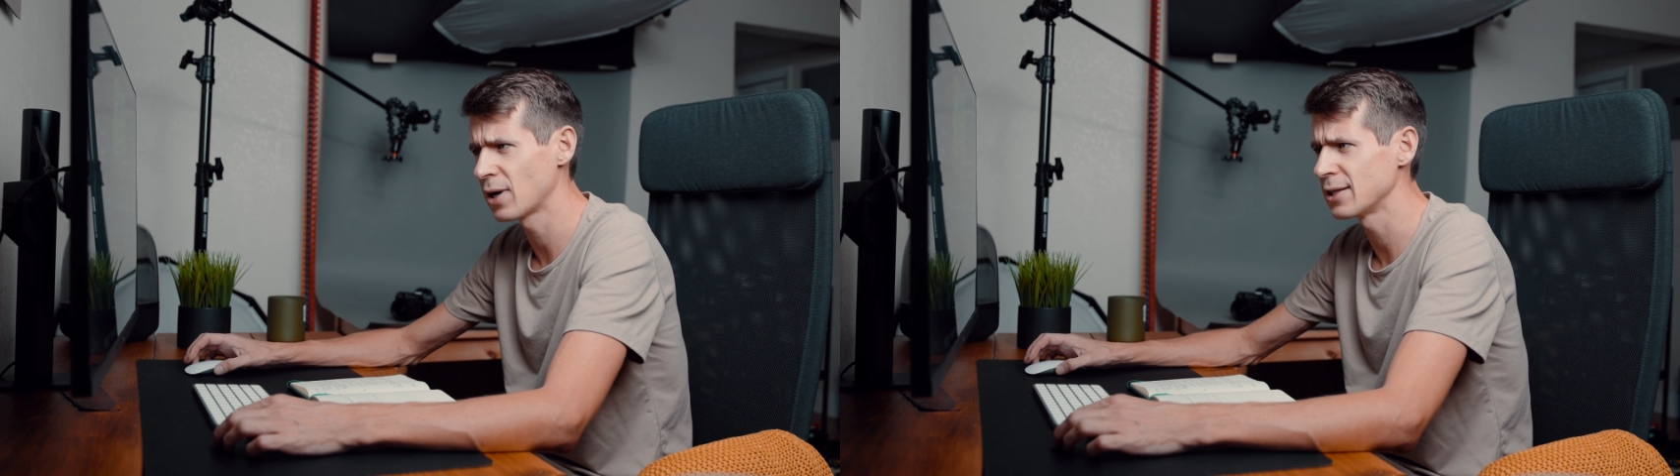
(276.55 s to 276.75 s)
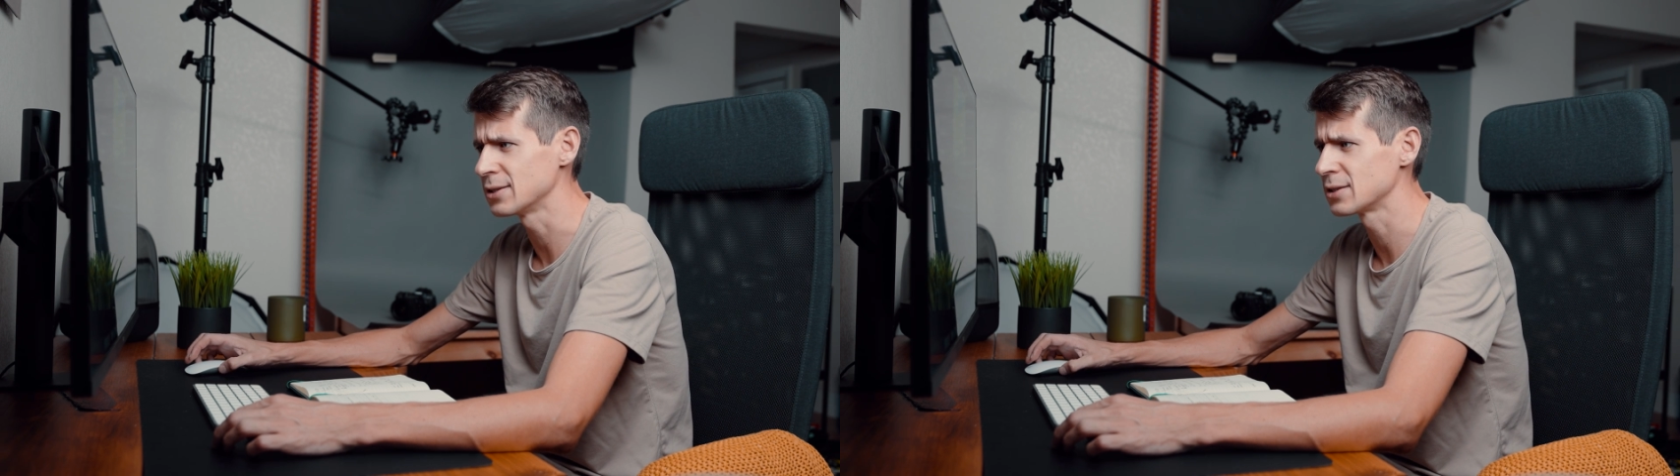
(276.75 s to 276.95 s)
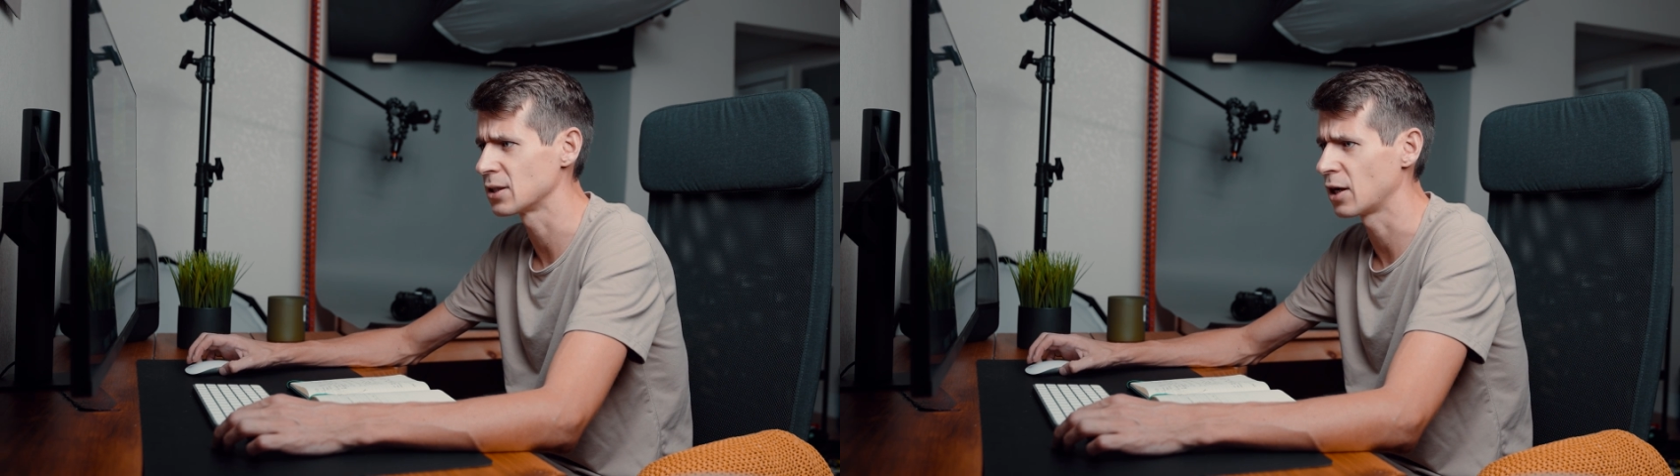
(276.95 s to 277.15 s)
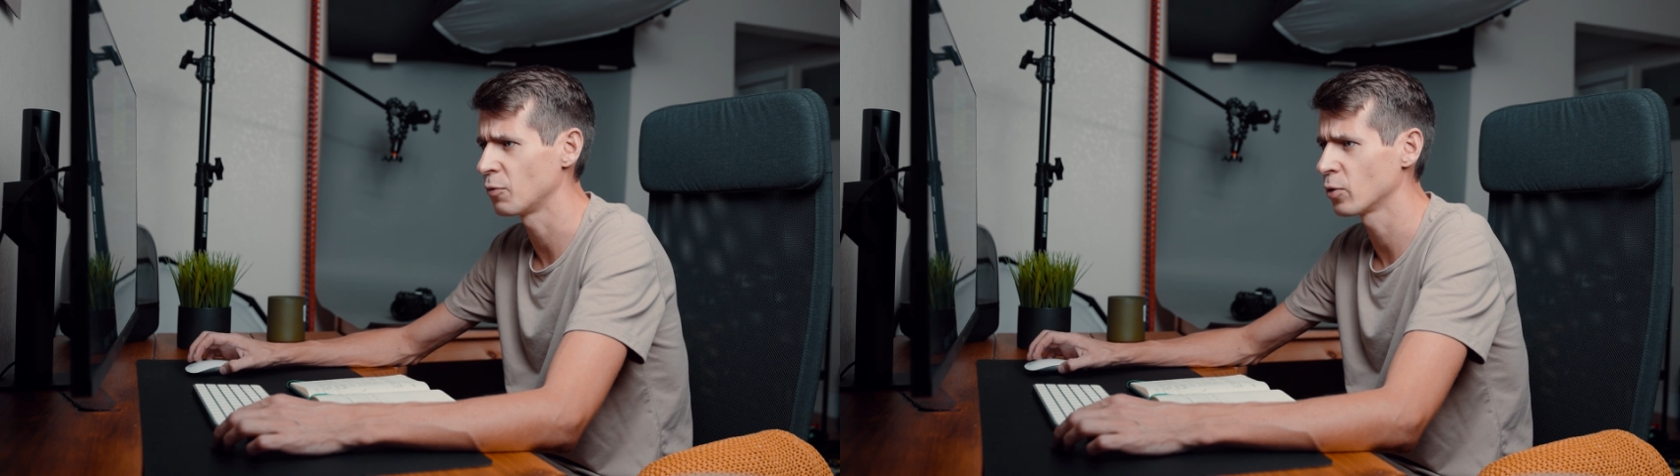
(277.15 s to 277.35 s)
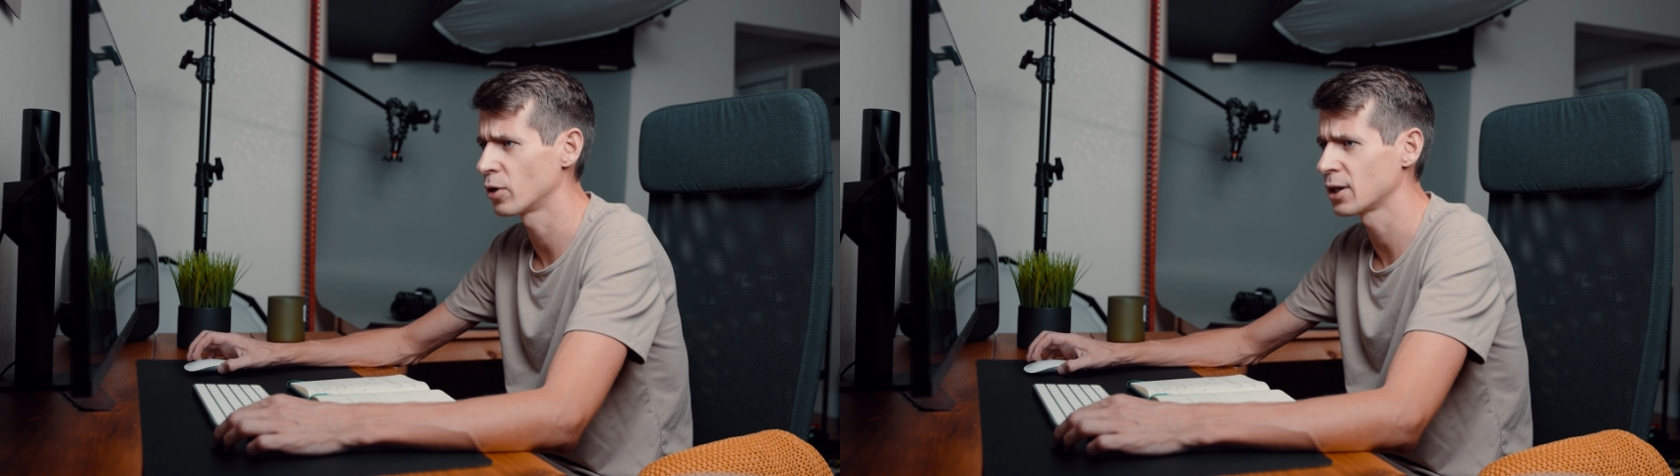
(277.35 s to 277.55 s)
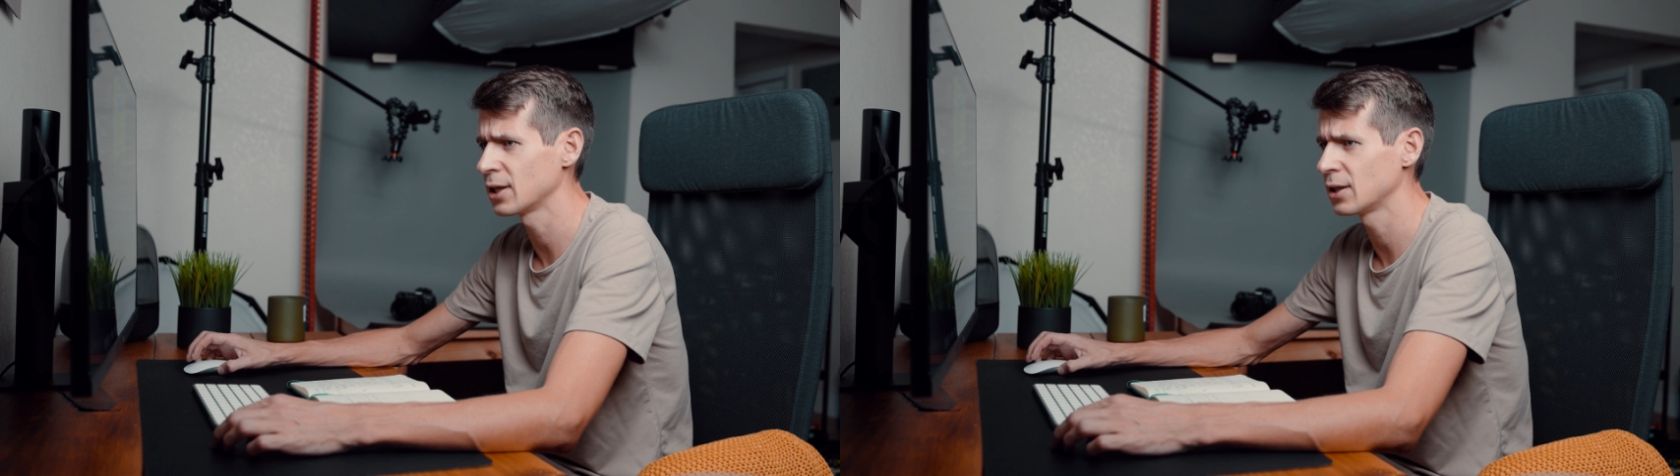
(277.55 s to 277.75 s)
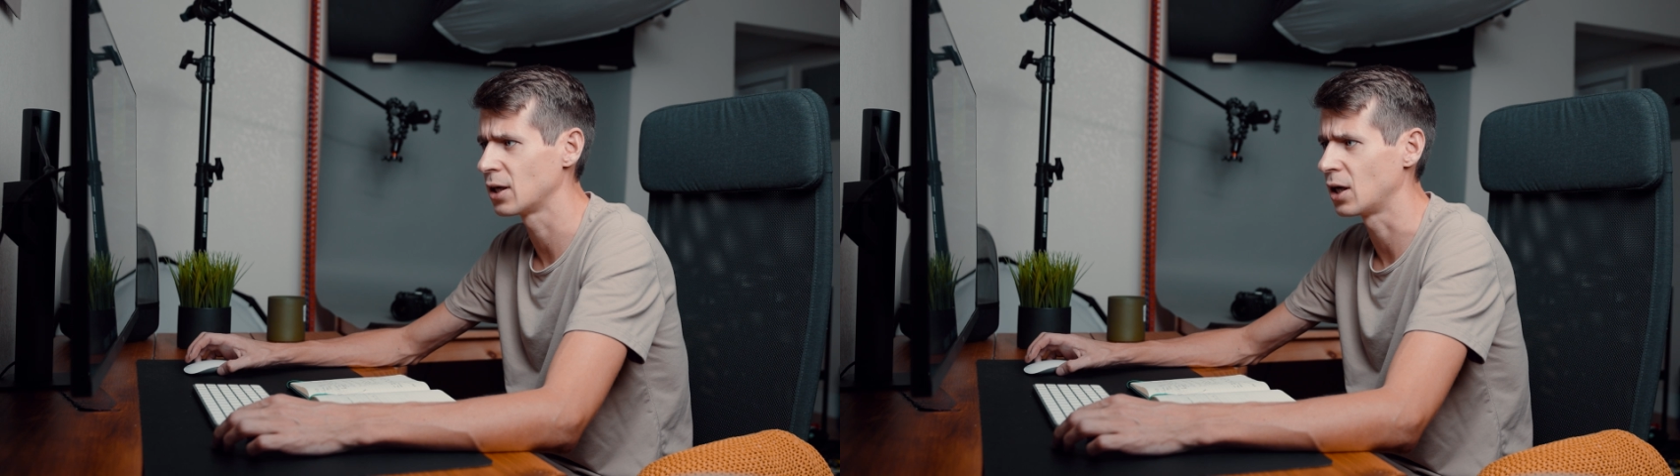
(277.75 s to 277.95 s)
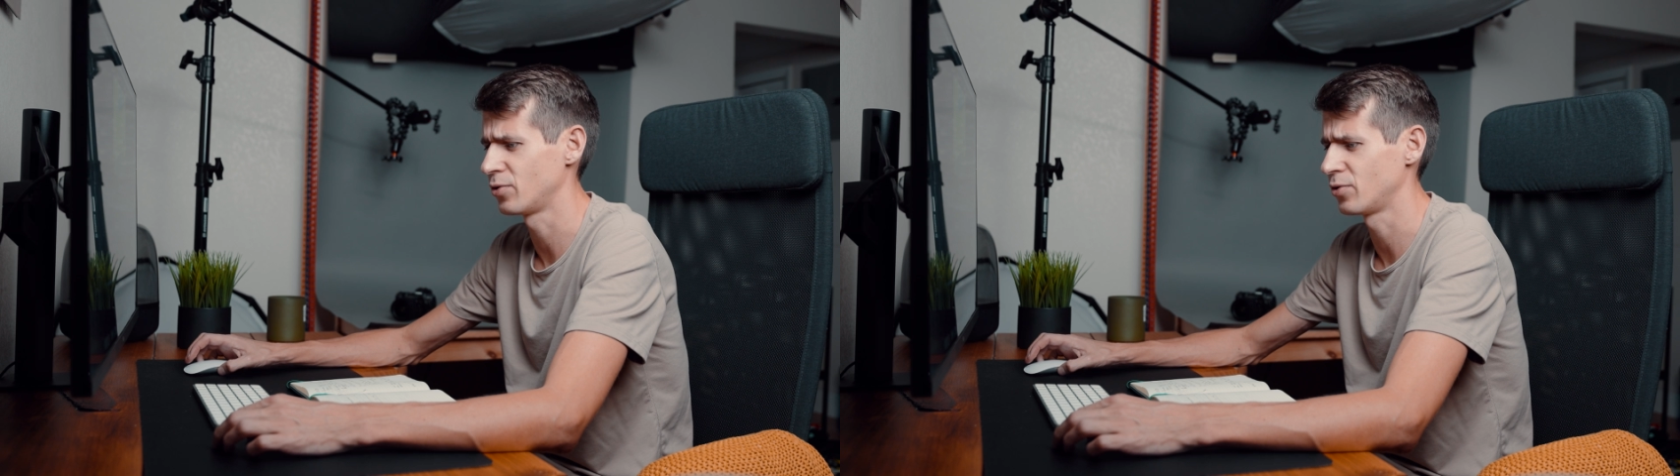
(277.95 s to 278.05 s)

months I've been working